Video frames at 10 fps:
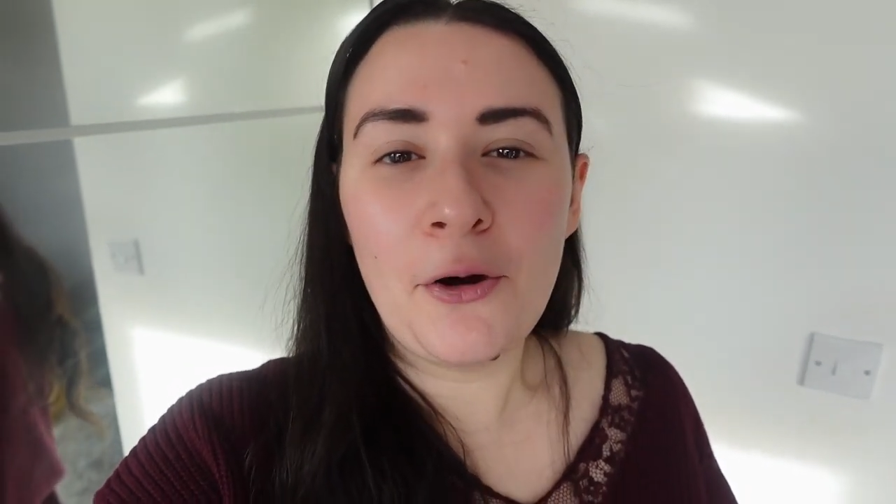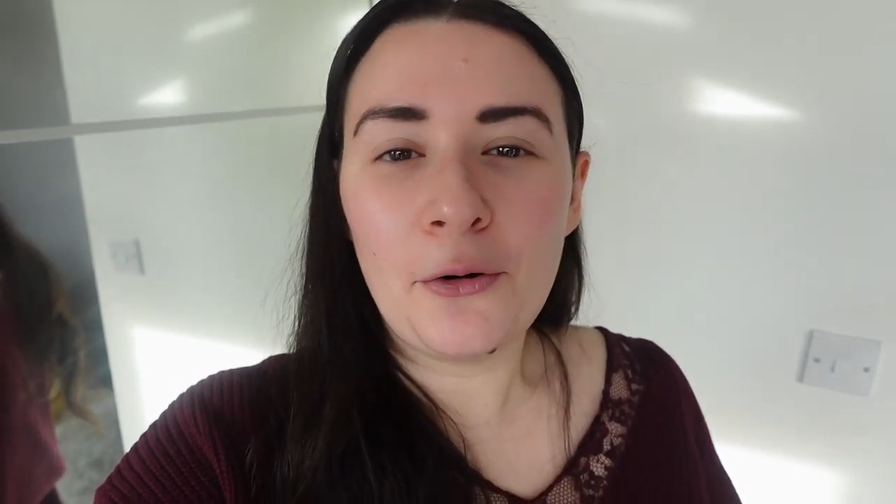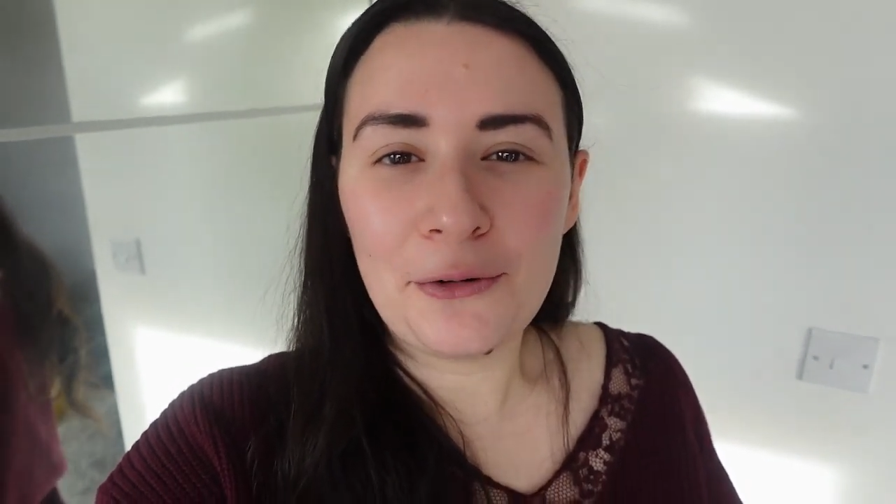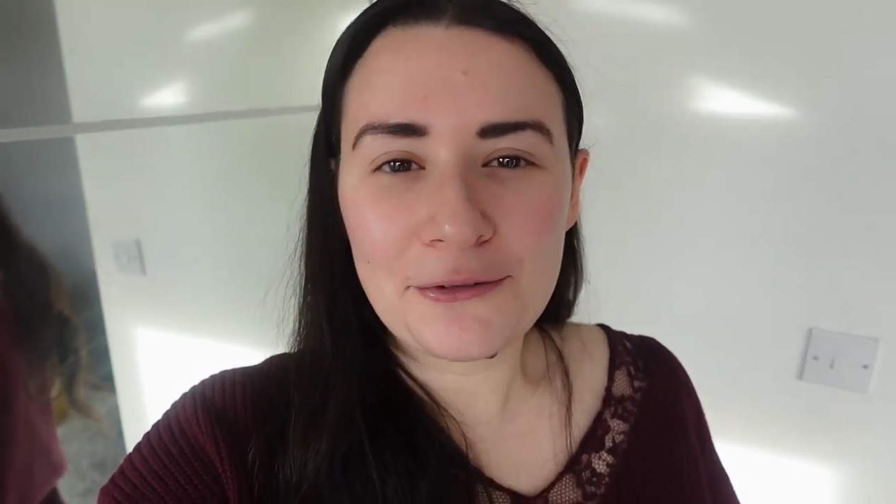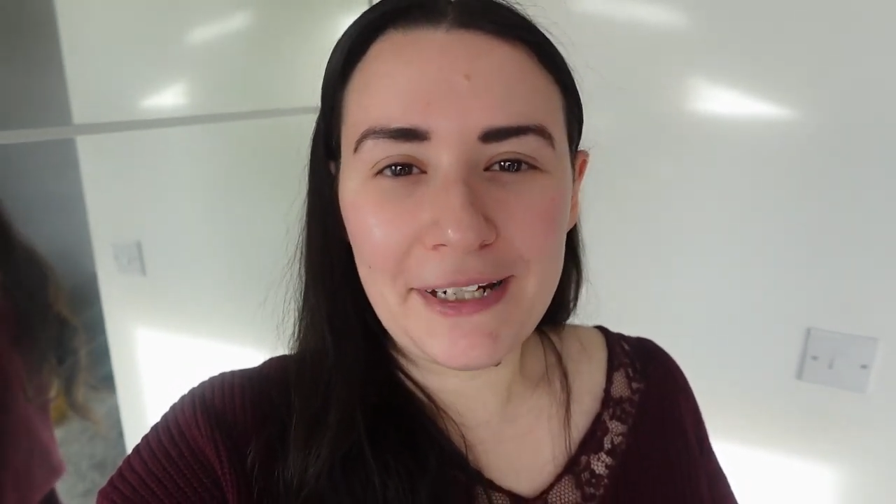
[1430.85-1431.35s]

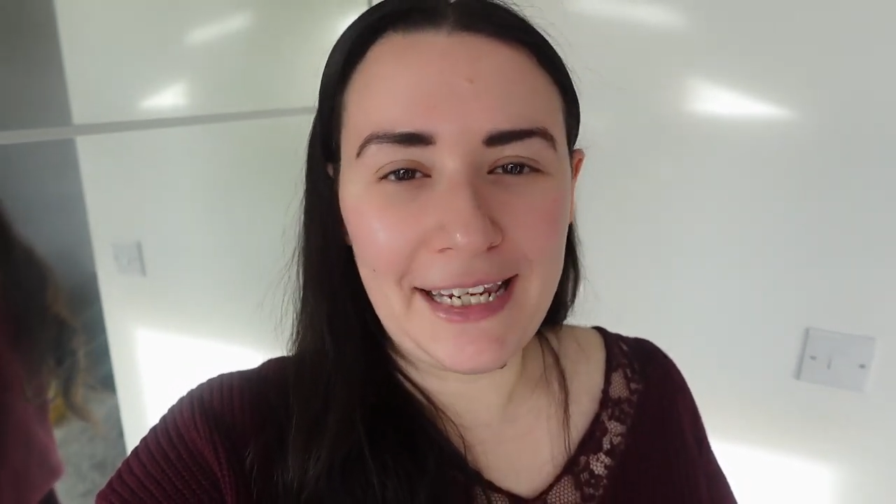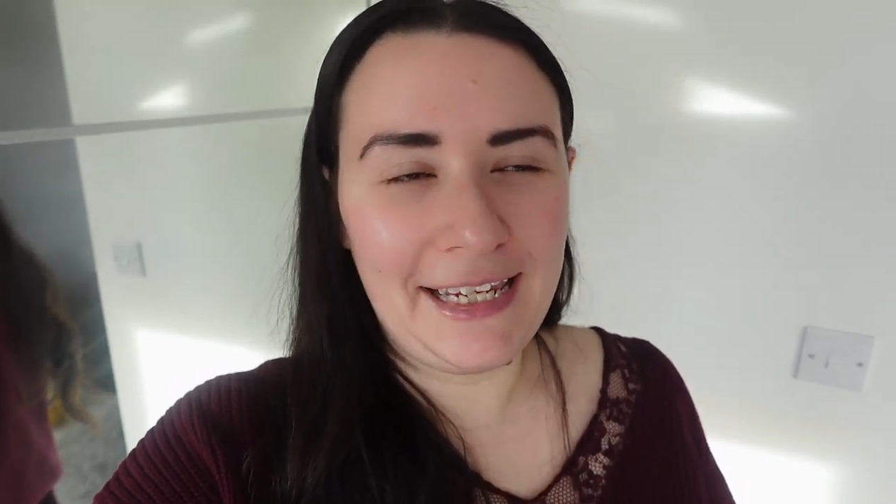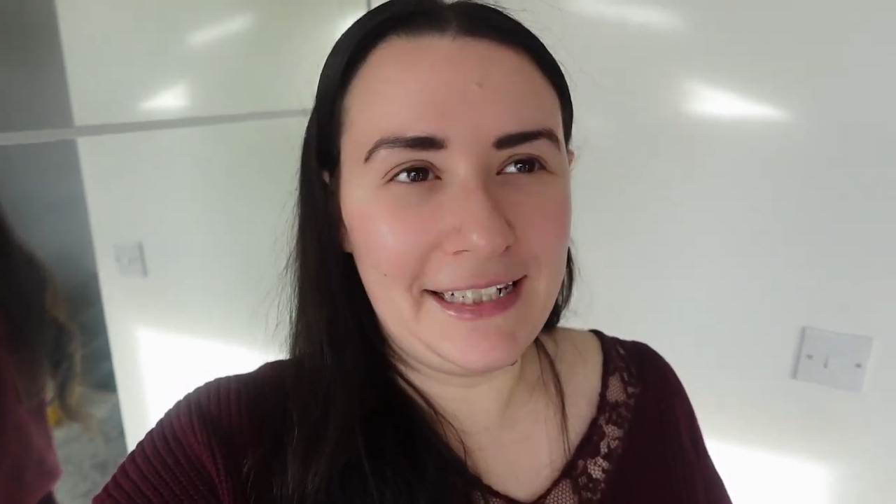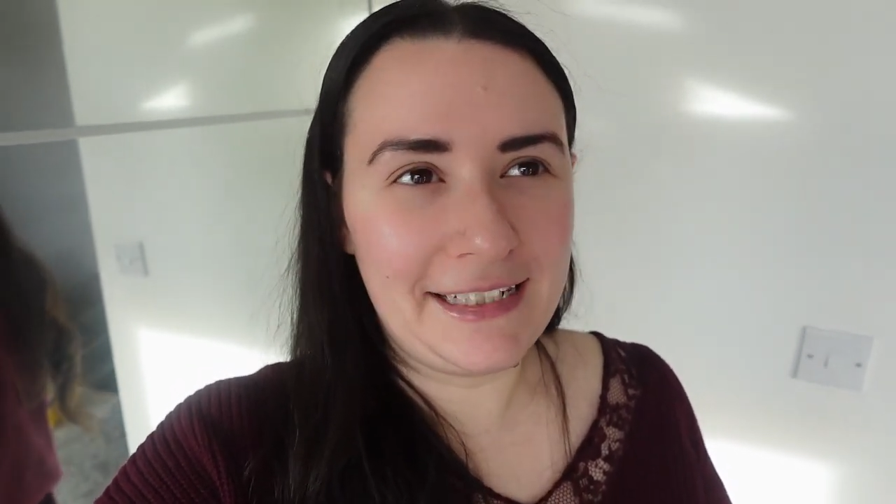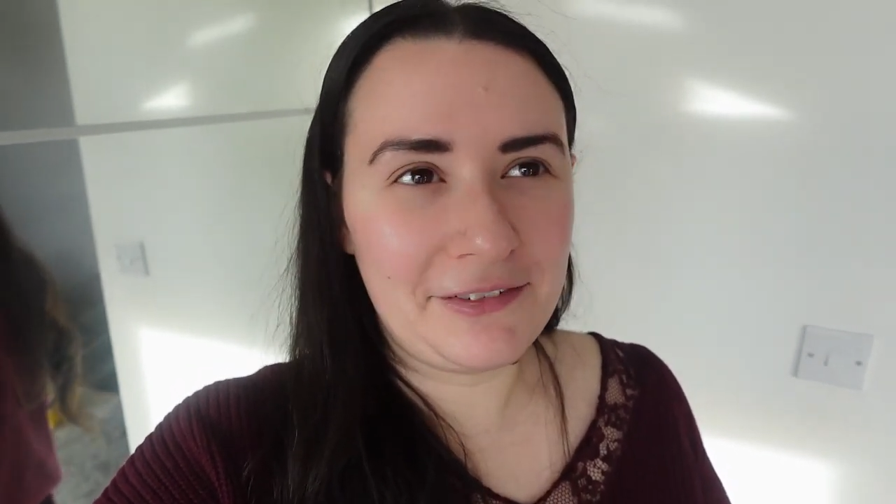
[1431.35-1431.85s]
order it
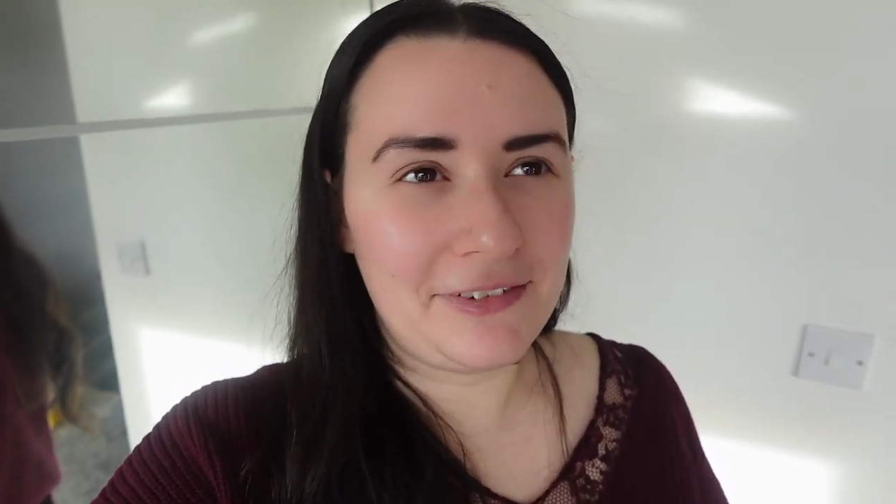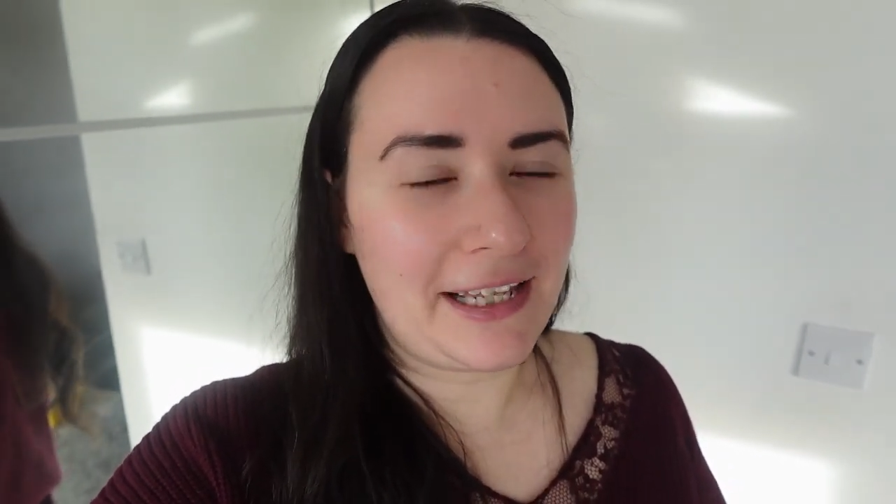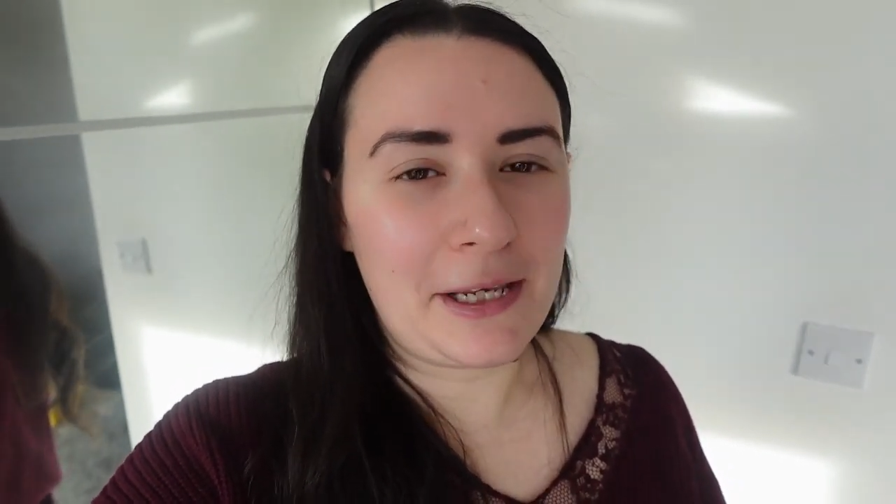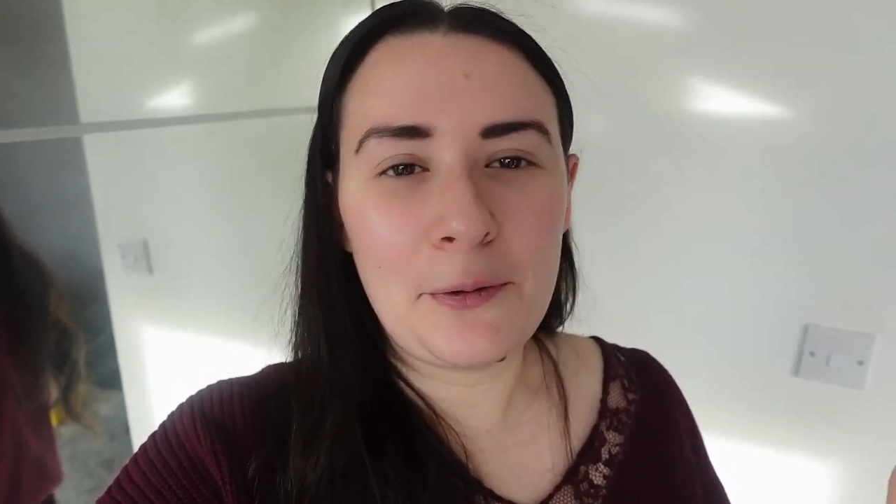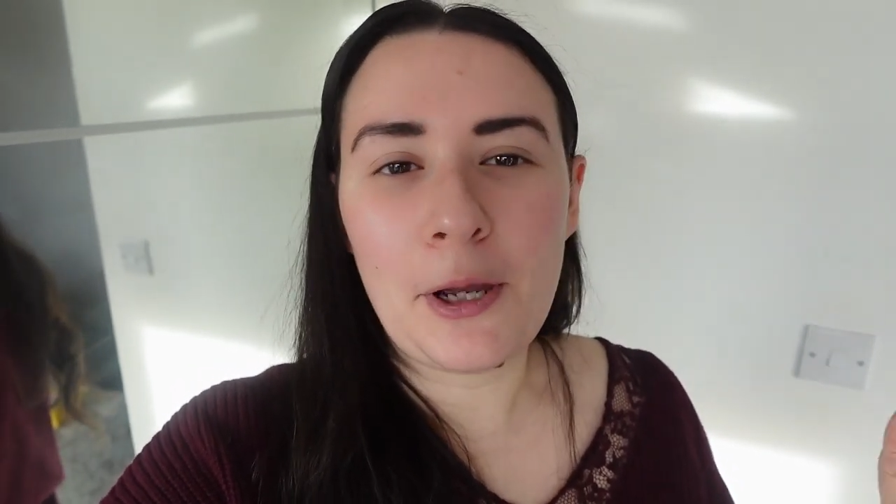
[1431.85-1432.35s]
in for
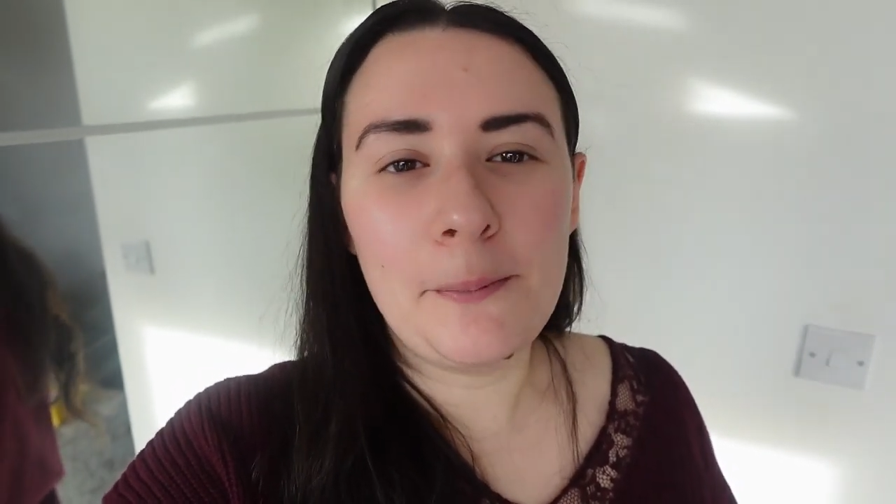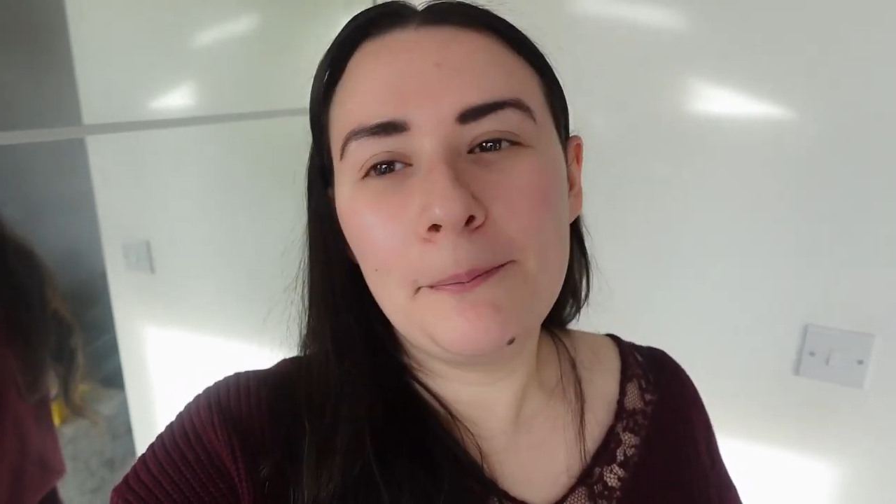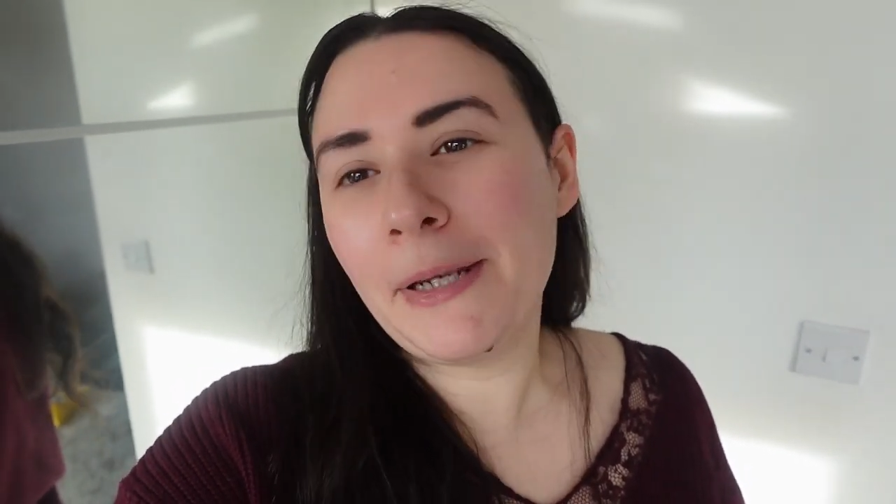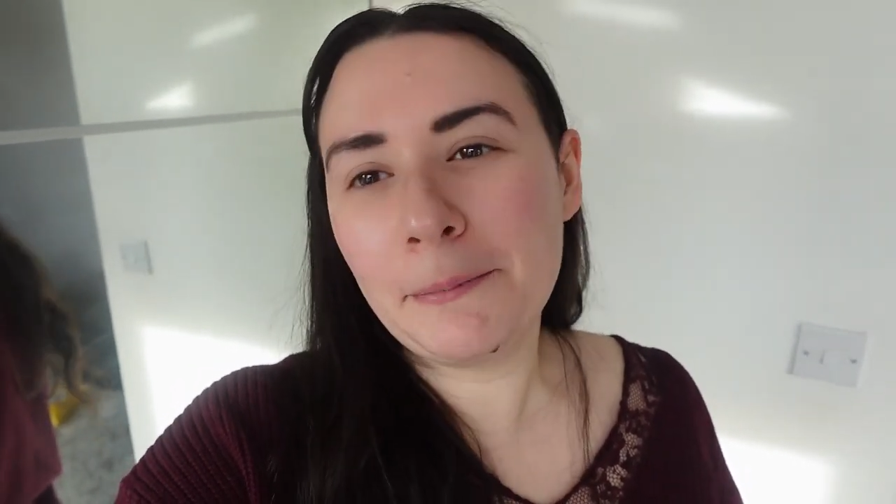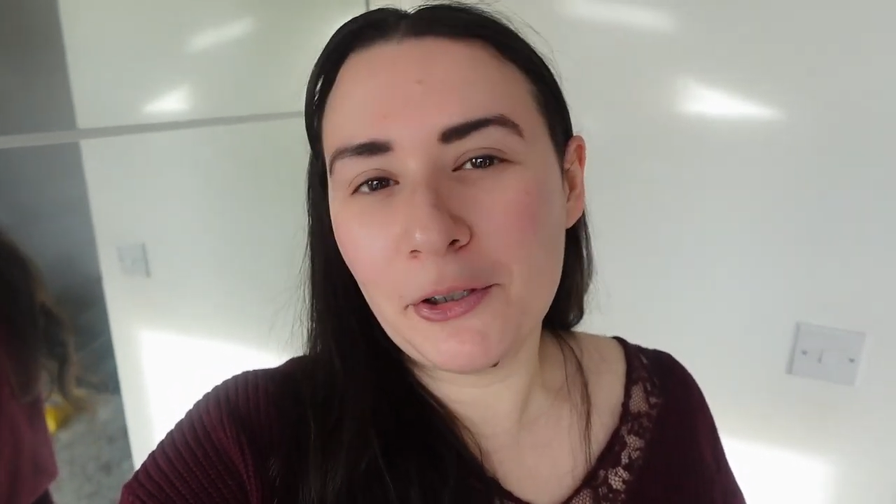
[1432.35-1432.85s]
like a
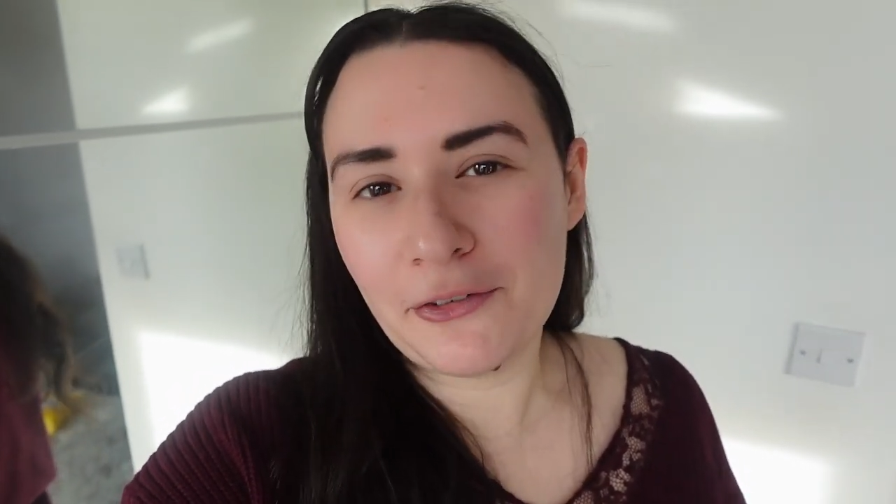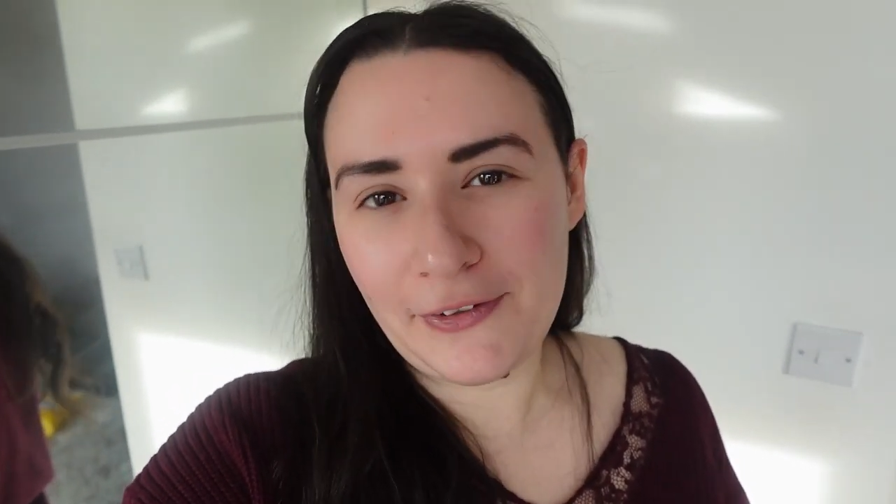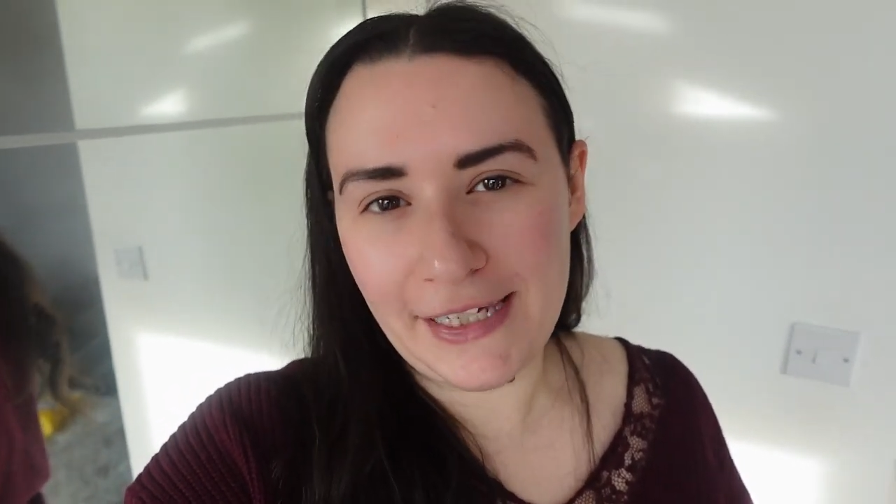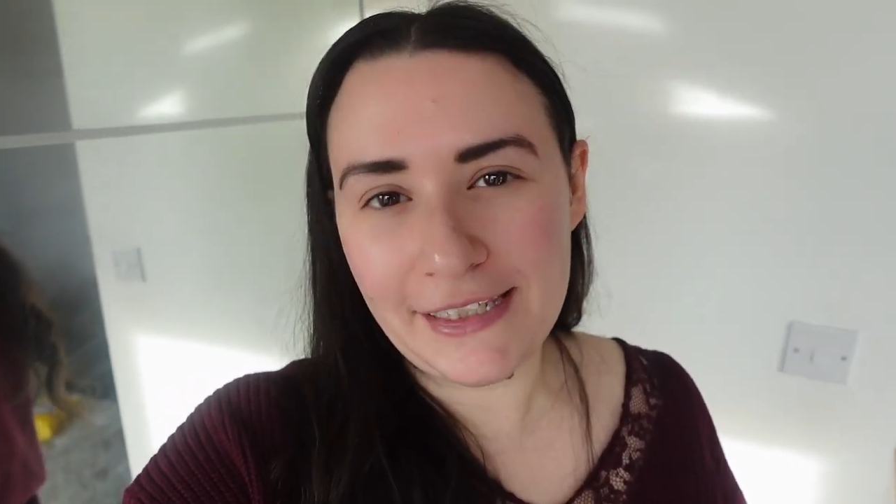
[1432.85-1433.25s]
minimal fee,